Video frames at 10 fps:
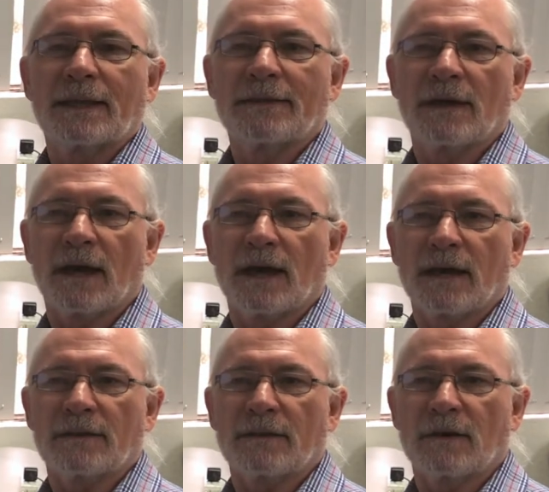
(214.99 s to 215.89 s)

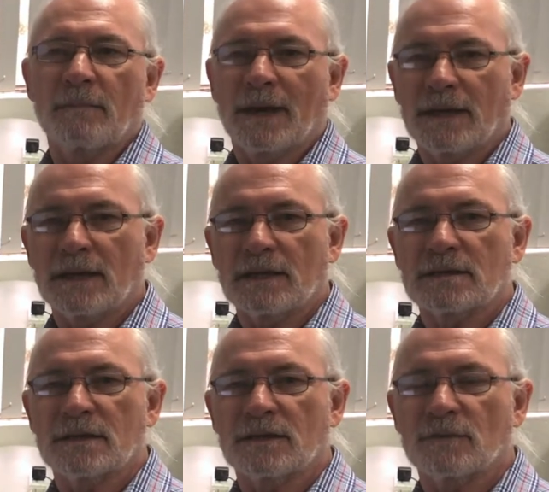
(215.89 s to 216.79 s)
There are many
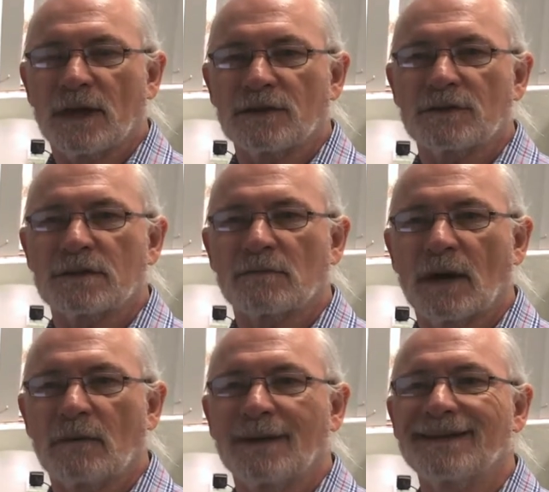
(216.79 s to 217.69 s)
situations
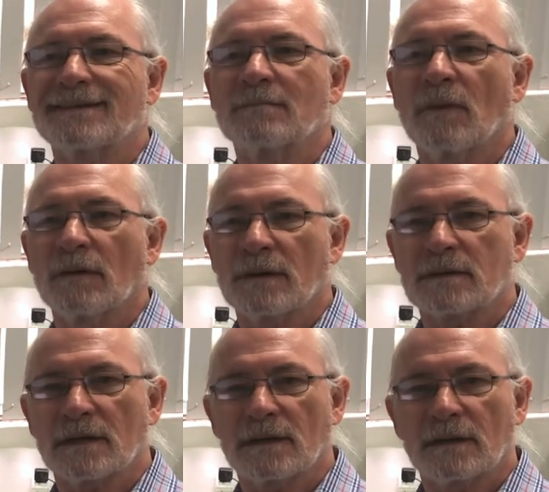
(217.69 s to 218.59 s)
where we need to
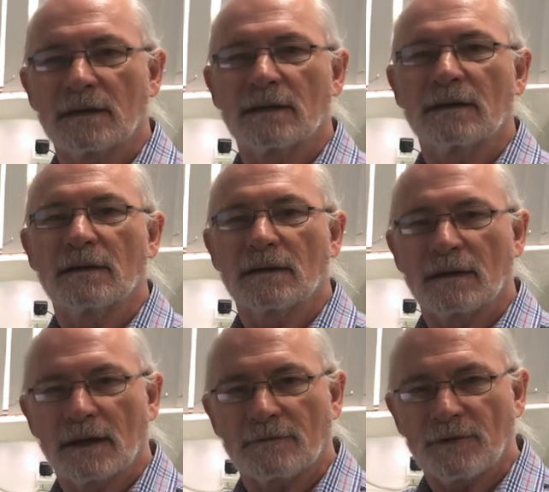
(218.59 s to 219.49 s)
monitor
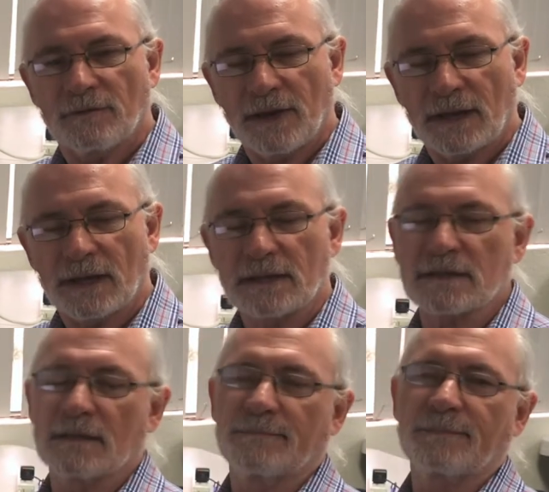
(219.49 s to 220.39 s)
for failures.